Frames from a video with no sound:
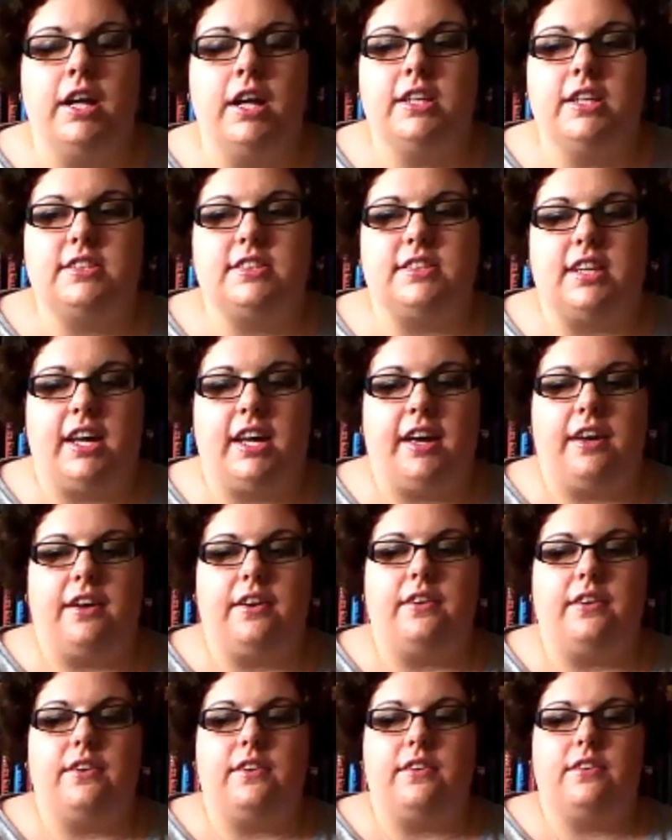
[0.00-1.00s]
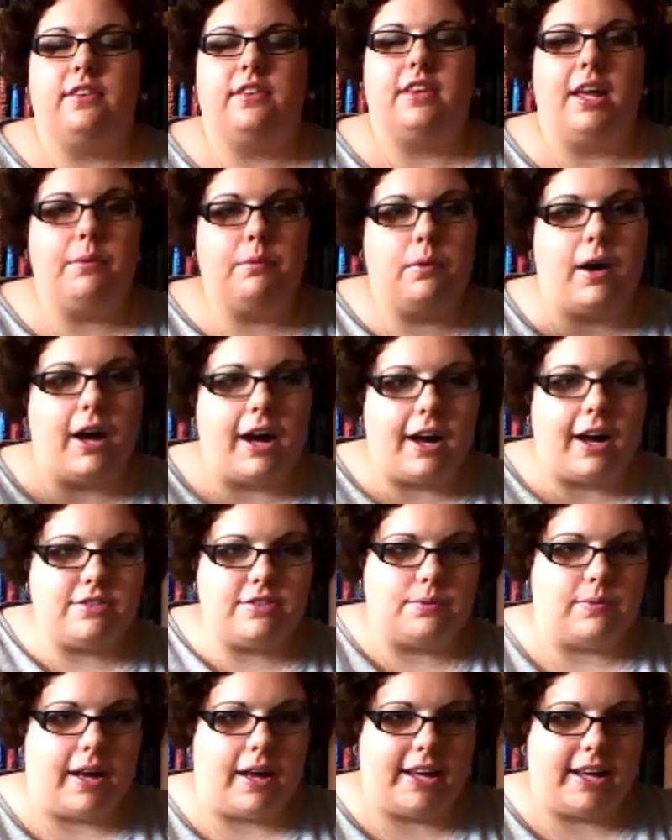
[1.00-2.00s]
So they will have to
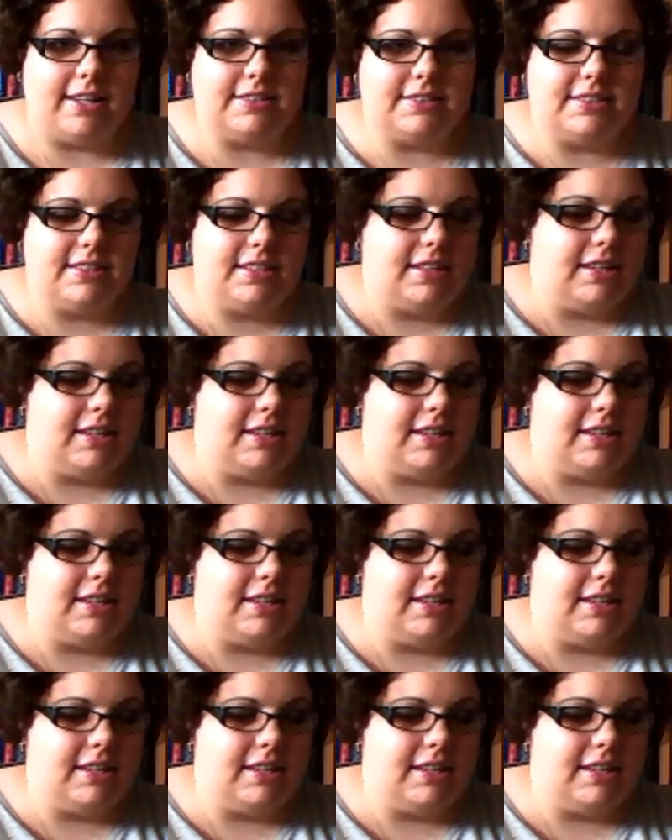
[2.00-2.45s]
wait.